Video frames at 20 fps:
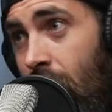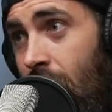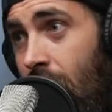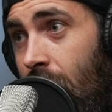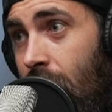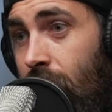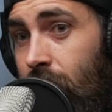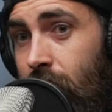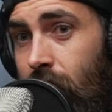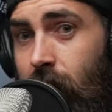
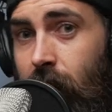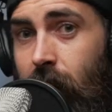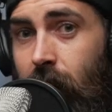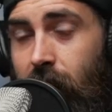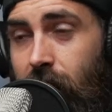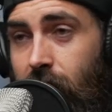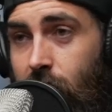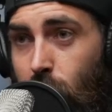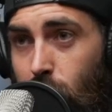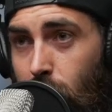And
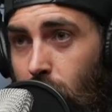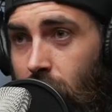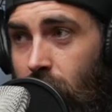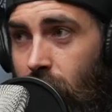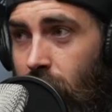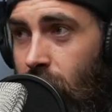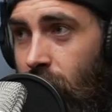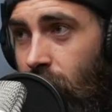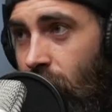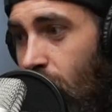if you
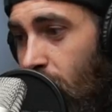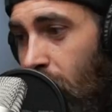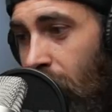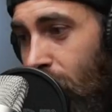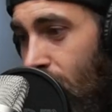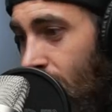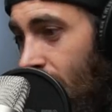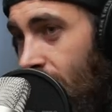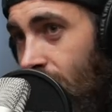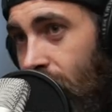
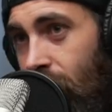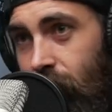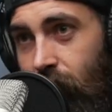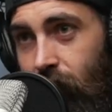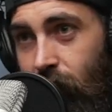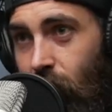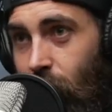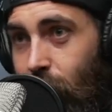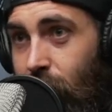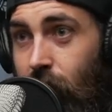mention in your
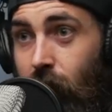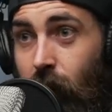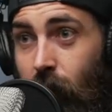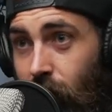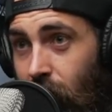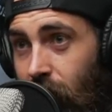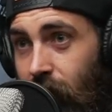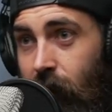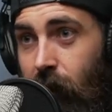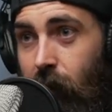description
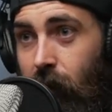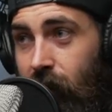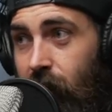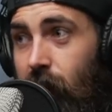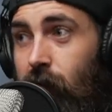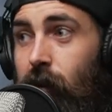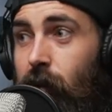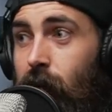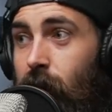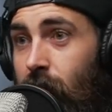or in your videos
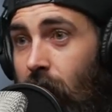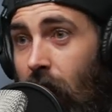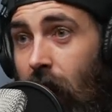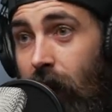that you